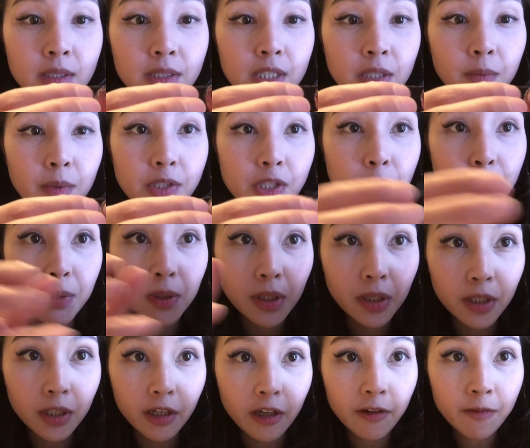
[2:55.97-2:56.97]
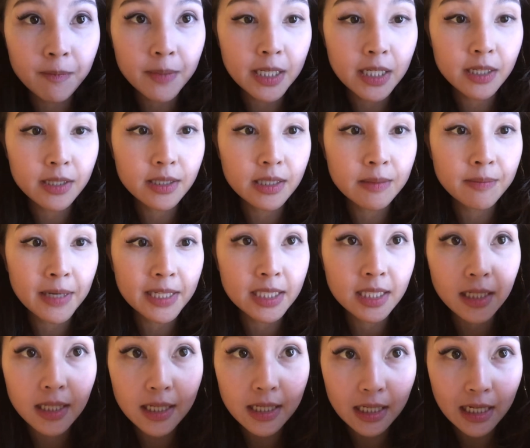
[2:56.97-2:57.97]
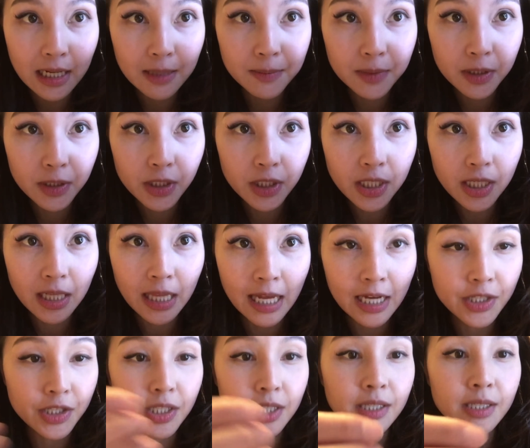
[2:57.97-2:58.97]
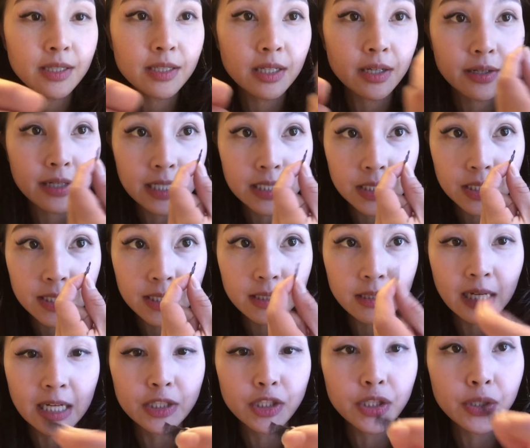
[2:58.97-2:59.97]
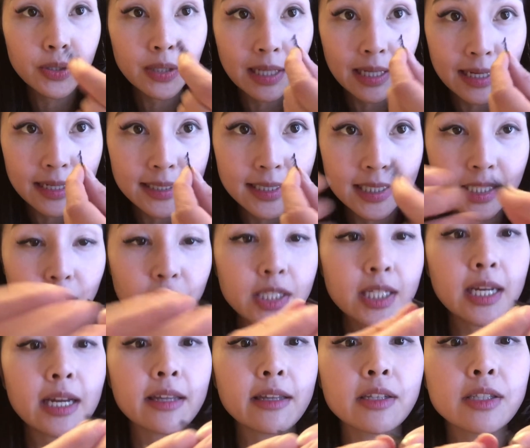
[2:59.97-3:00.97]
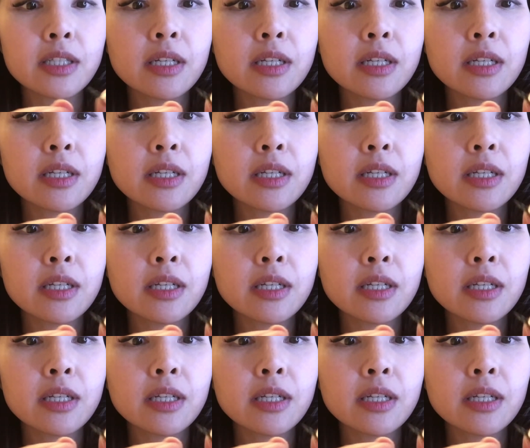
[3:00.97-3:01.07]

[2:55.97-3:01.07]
So once you pull it off, because it basically clamps onto your lashes, so it's like two layers stuck together.